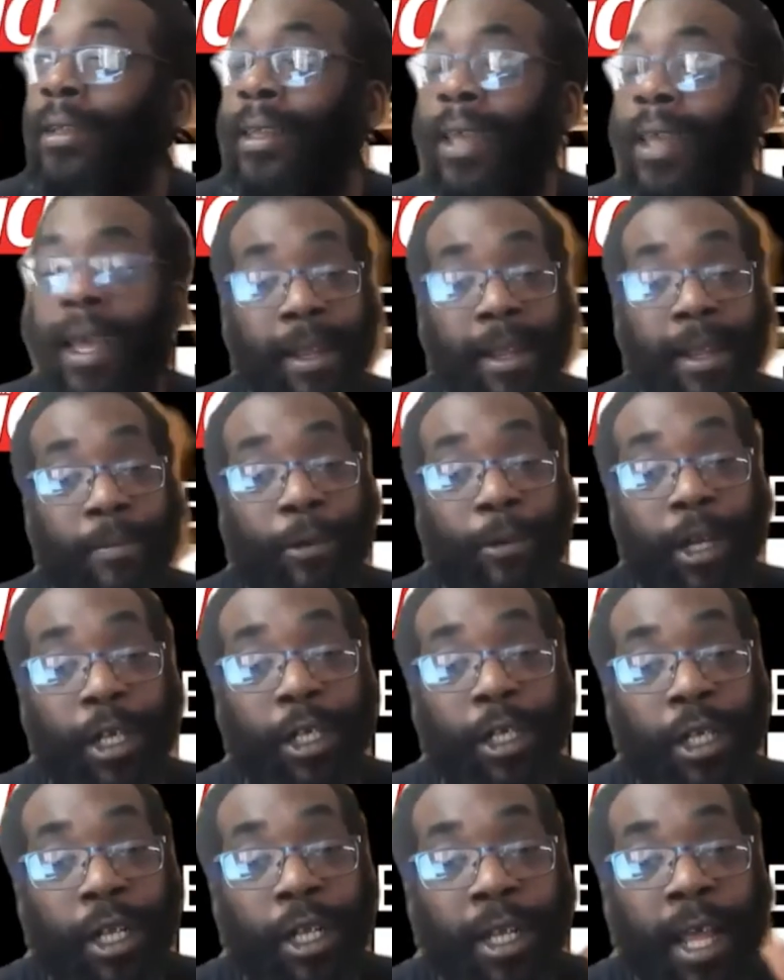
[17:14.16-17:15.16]
get the
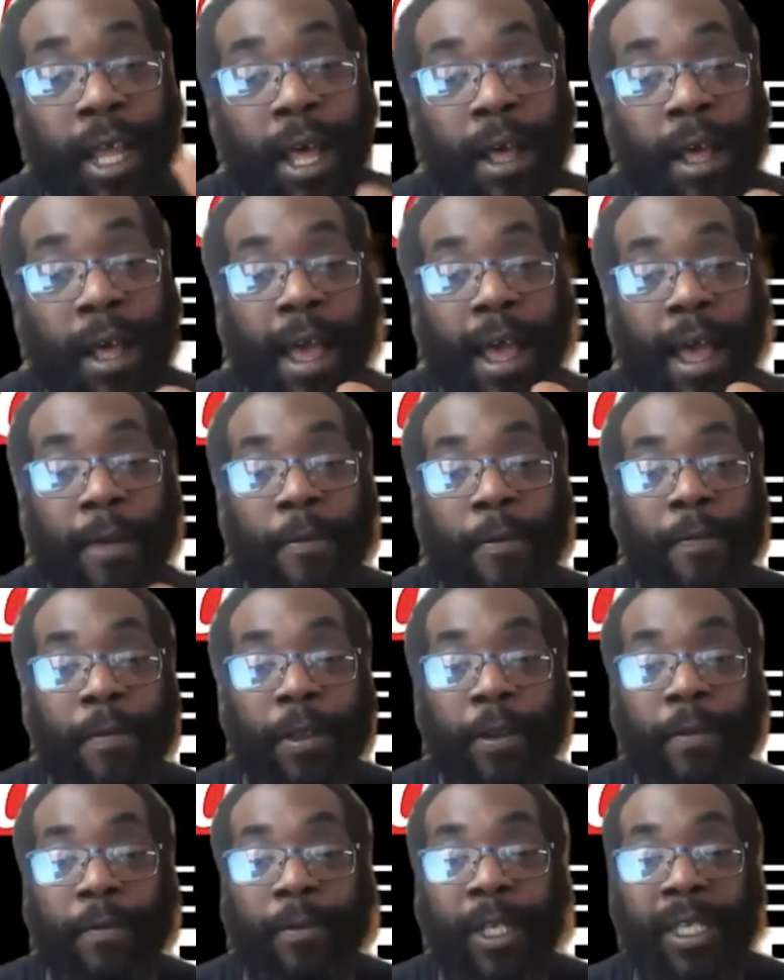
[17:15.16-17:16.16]
impression that
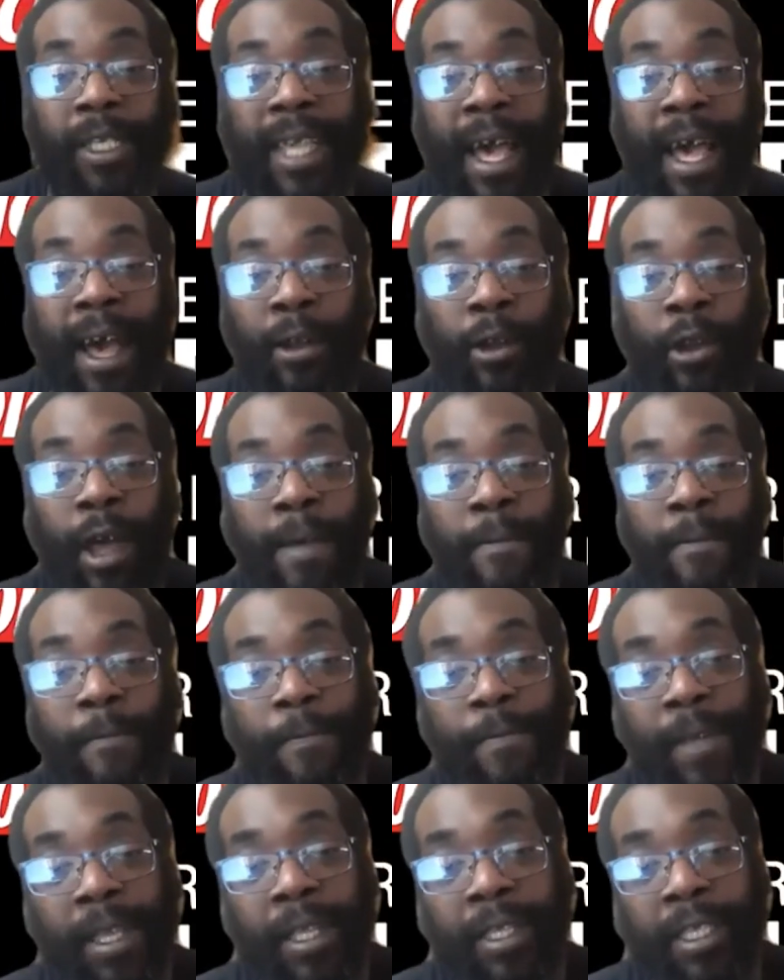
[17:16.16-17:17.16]
everything you've just outlined
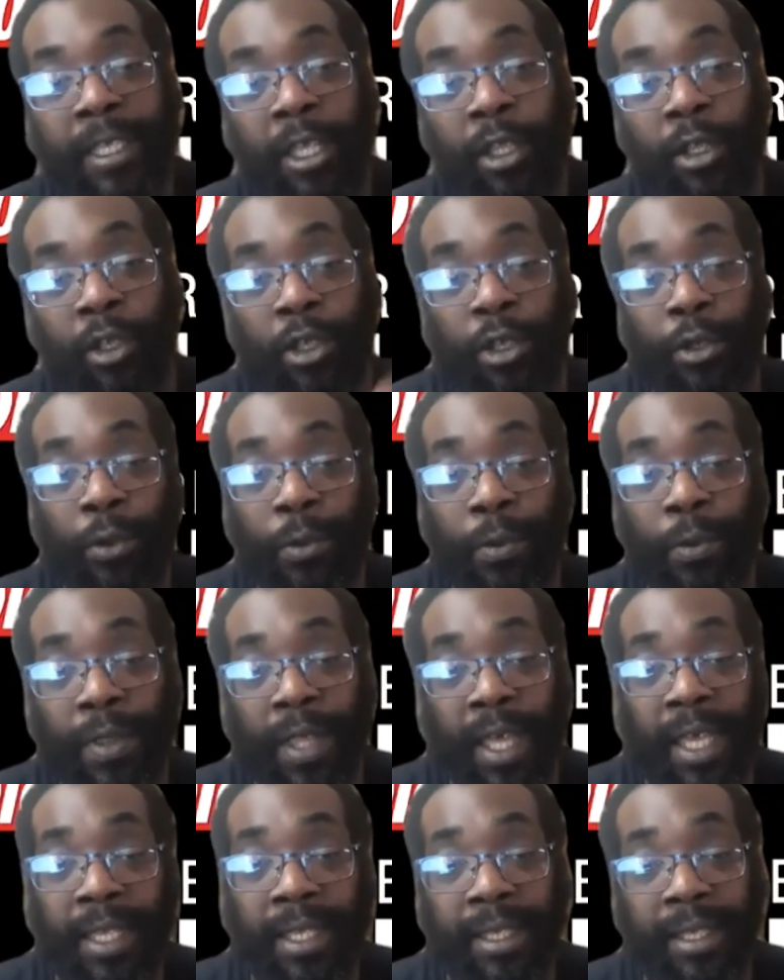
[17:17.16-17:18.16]
feeds into
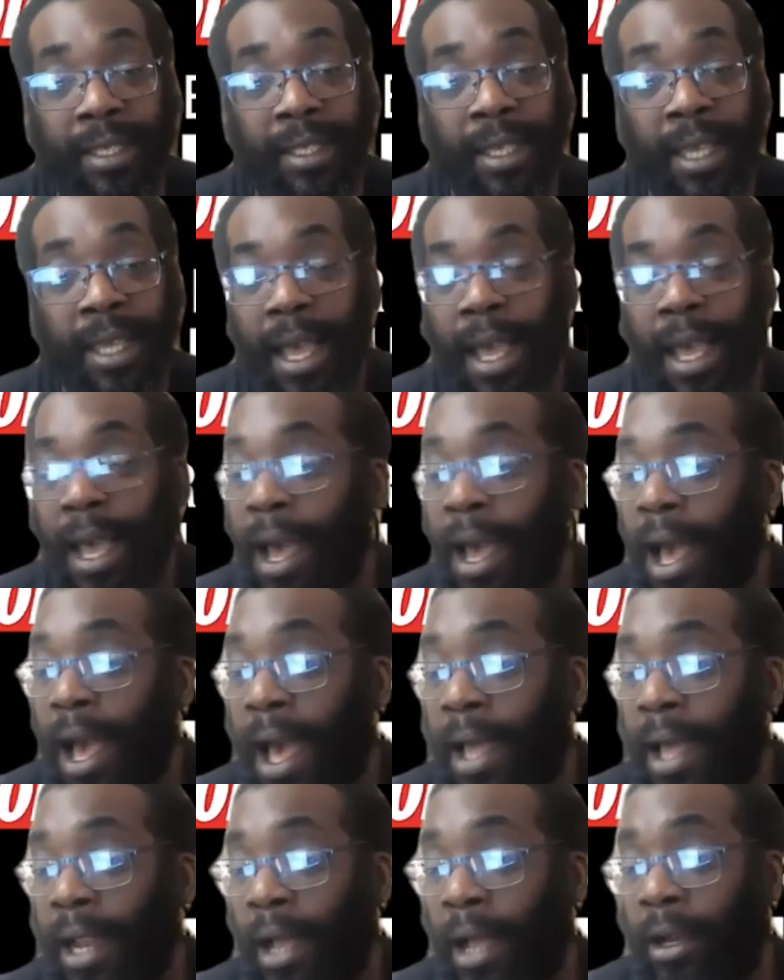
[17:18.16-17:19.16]
this.
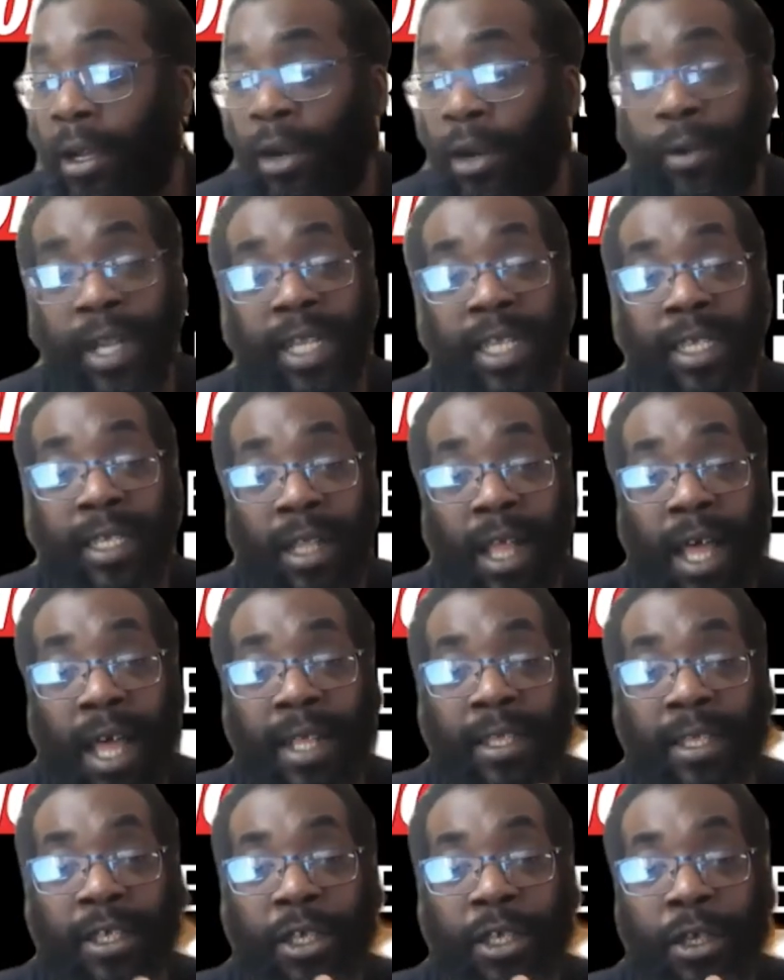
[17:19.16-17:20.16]
And I'm going to read this
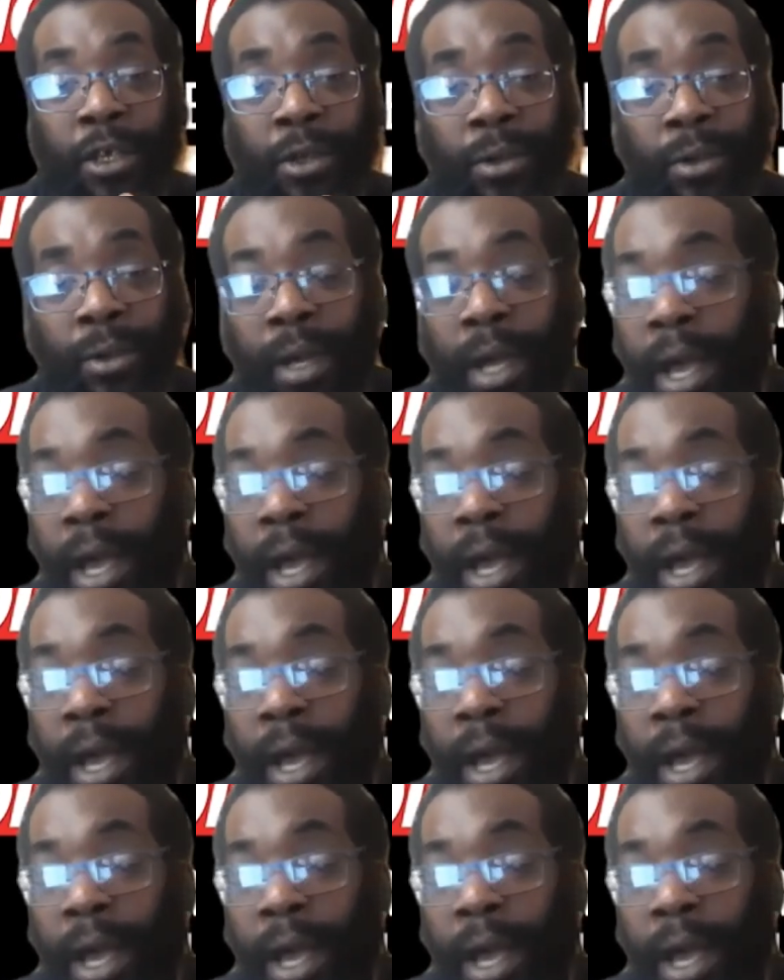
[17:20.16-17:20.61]
line to you.